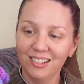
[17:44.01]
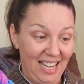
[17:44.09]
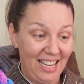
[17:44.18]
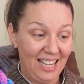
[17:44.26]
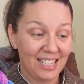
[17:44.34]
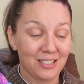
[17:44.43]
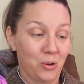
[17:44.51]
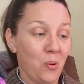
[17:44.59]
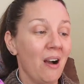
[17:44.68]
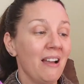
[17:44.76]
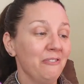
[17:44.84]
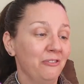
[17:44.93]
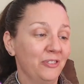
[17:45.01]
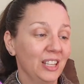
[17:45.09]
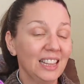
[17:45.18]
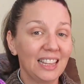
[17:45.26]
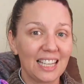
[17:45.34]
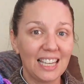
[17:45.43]
It is quite
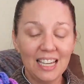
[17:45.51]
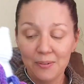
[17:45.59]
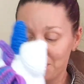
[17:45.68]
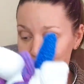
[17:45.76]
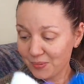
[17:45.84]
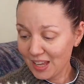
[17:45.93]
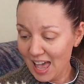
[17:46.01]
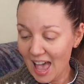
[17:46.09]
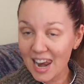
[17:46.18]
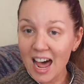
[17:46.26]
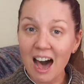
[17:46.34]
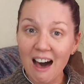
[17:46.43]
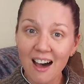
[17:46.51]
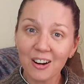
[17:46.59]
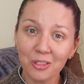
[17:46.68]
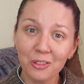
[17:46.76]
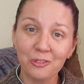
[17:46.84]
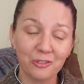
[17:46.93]
fiddly and hard
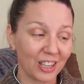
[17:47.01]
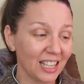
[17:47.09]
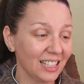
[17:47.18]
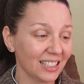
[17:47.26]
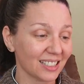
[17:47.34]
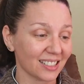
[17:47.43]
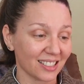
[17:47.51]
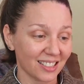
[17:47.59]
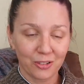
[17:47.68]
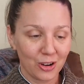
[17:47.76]
on the fingers.